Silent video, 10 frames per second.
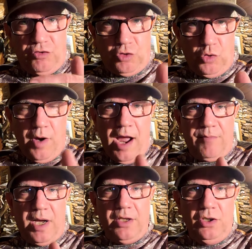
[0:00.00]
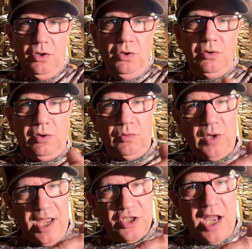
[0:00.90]
throughout my youth and
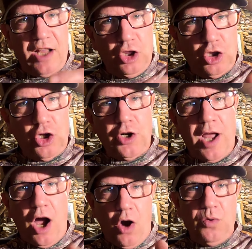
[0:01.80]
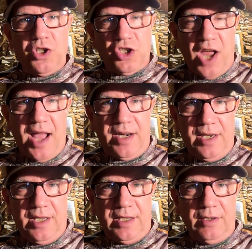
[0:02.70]
as I learned, I always sighted
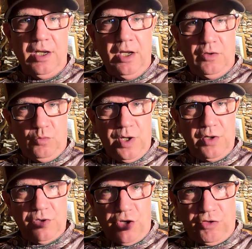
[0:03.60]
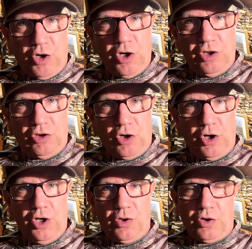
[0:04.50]
in, whether it was a
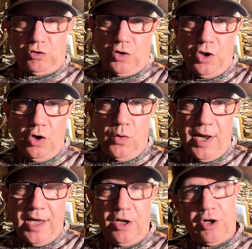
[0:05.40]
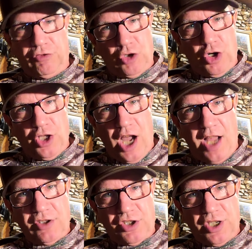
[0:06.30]
30-30 or a 308 or a
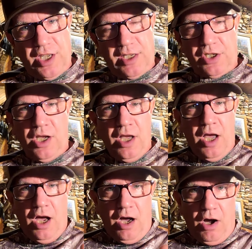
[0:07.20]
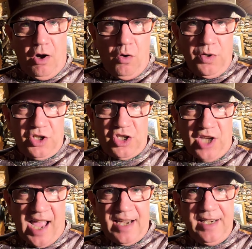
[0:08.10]
30-06, I always
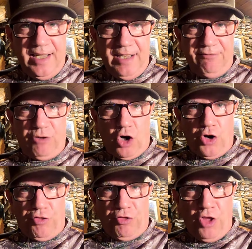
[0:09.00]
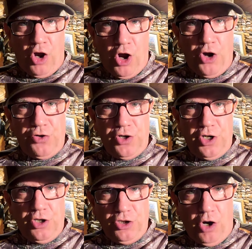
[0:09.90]
sighted in for
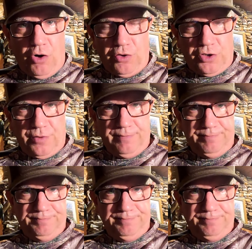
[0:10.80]
100 yards.